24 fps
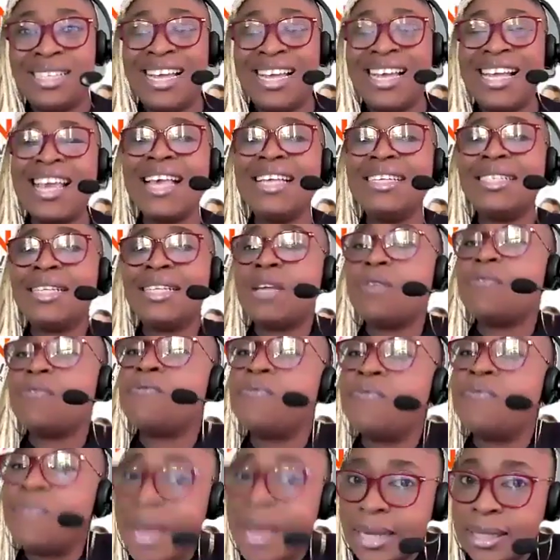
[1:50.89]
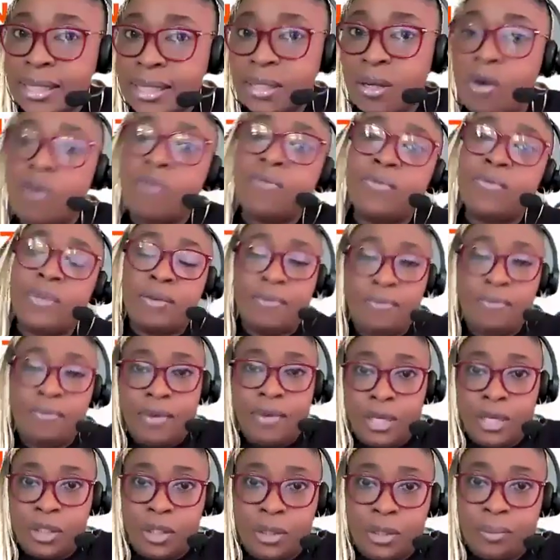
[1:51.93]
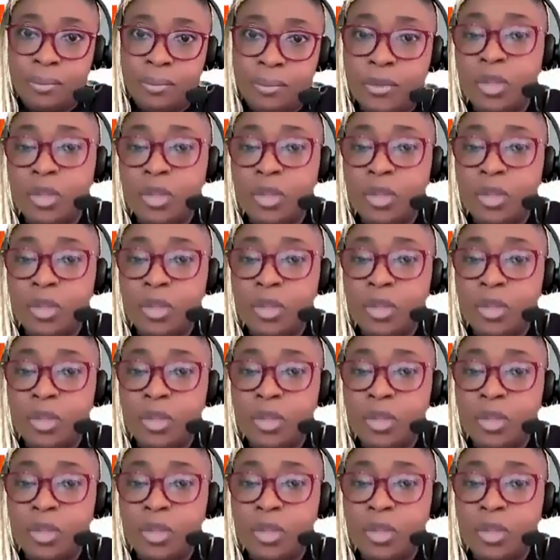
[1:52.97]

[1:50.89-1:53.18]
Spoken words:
against the effect of inflation.